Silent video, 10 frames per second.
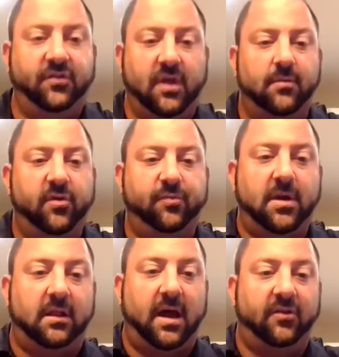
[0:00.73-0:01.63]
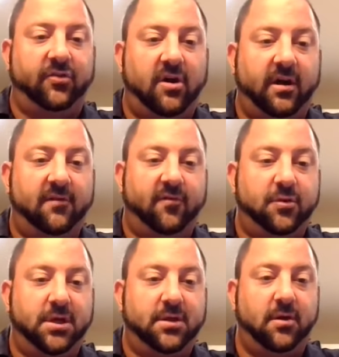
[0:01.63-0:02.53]
Sam, there's been a lot of talk at
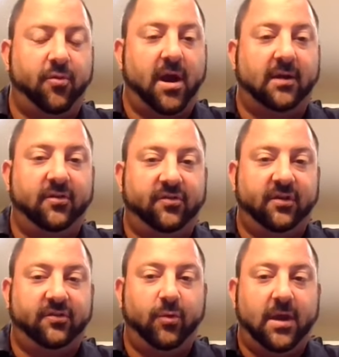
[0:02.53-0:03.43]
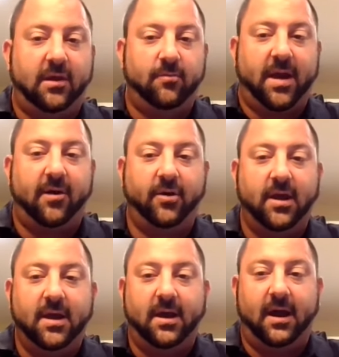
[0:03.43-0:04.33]
Virginia practice this week about
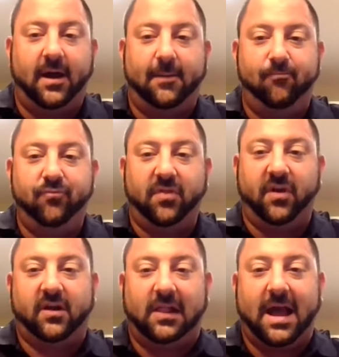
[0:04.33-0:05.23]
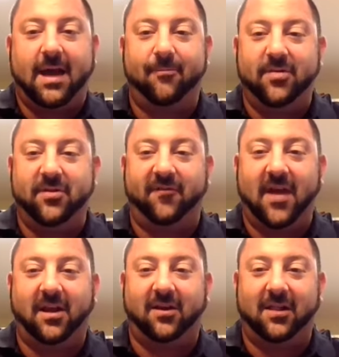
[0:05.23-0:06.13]
the clap and the
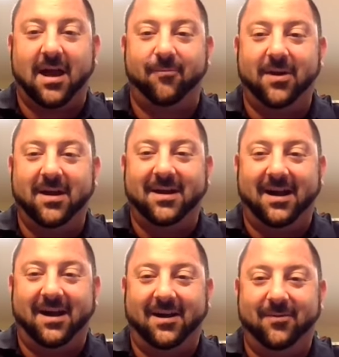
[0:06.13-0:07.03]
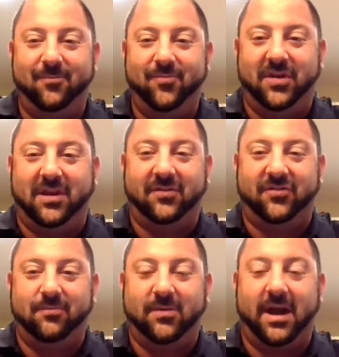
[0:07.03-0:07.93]
fake clap to get
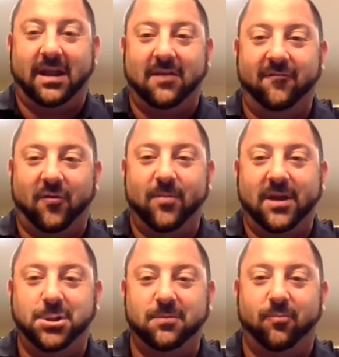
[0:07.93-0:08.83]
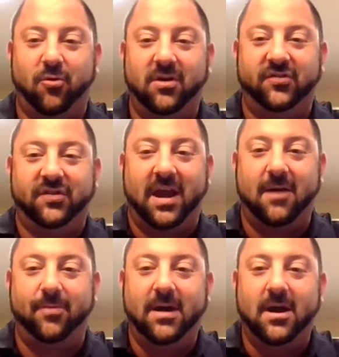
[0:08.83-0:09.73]
some kind of information
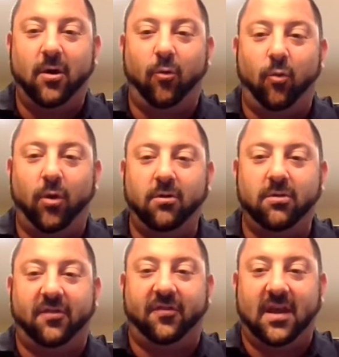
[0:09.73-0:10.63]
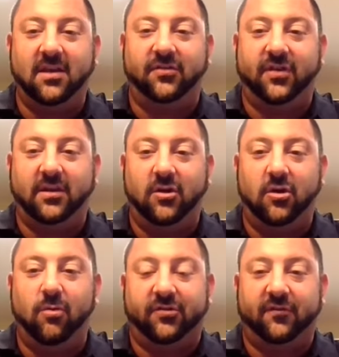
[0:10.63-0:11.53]
pre-snap. What are the things that
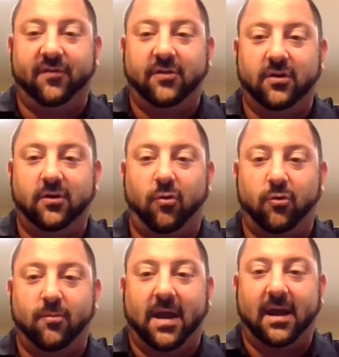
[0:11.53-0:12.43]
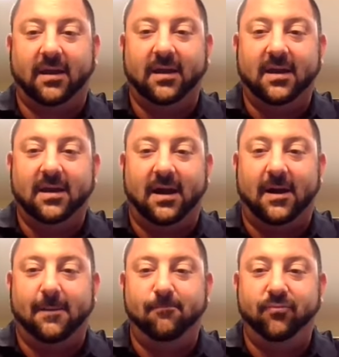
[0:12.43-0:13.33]
you as a veteran quarterback
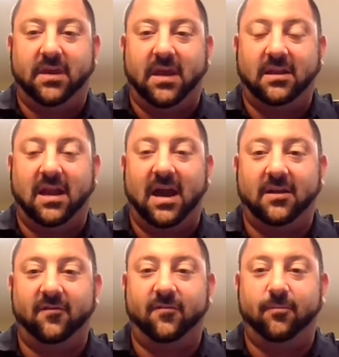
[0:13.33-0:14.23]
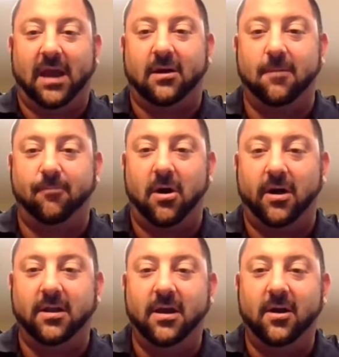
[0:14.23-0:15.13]
can kind of pick up
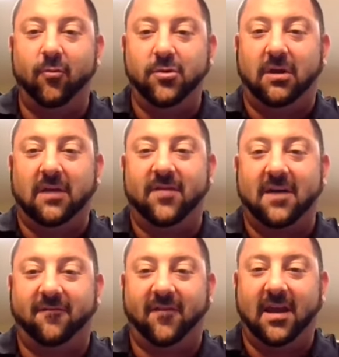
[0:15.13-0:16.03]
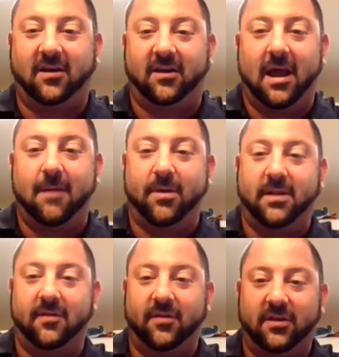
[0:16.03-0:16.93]
on when you give that fake clap
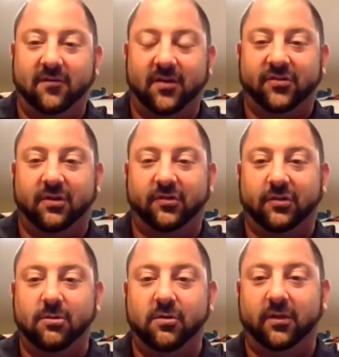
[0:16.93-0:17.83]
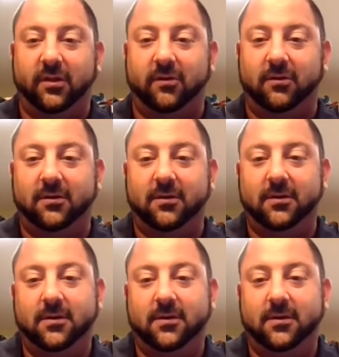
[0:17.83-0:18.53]
and the defense starts to move a little?